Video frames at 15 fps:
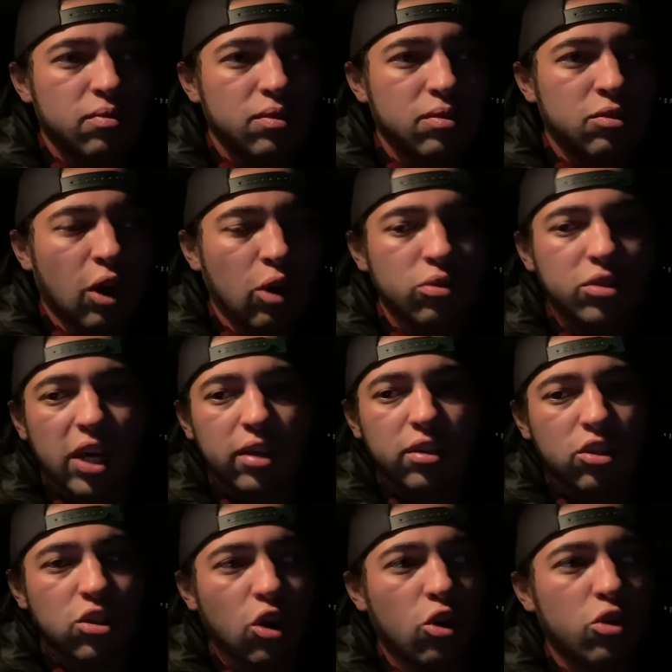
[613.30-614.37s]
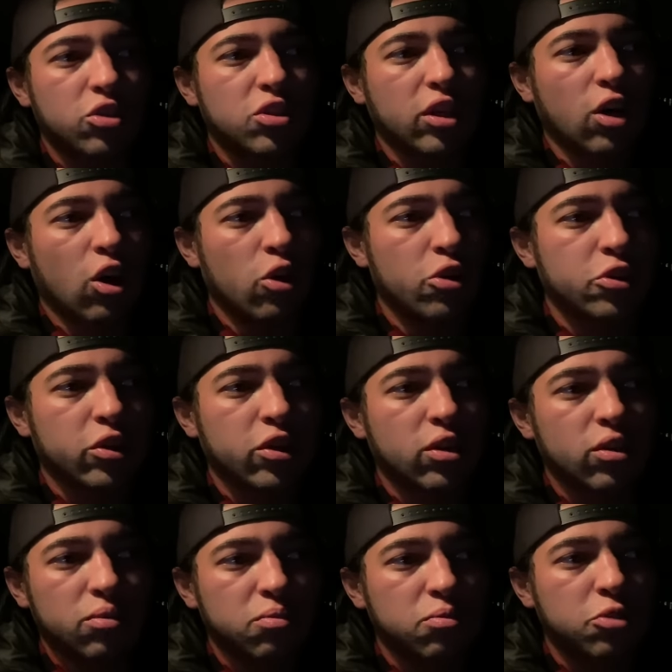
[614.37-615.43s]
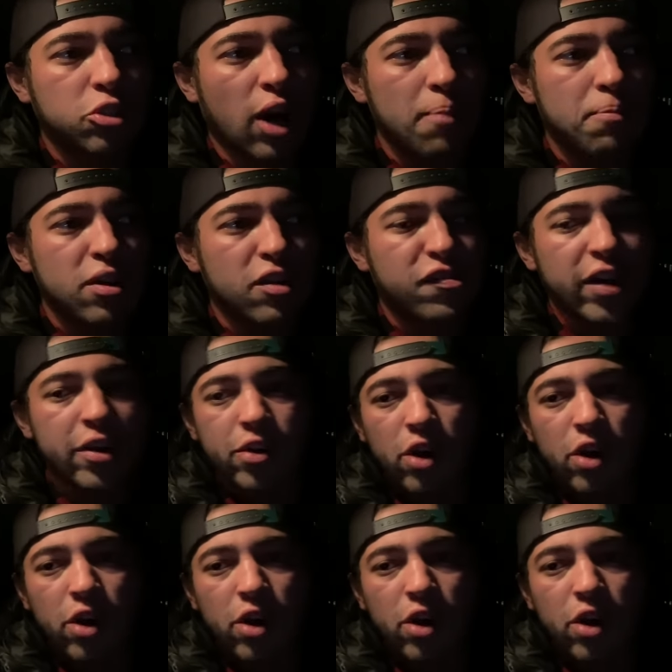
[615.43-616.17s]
don't take this, oh, it's like, oh, you're going to stop being a fan.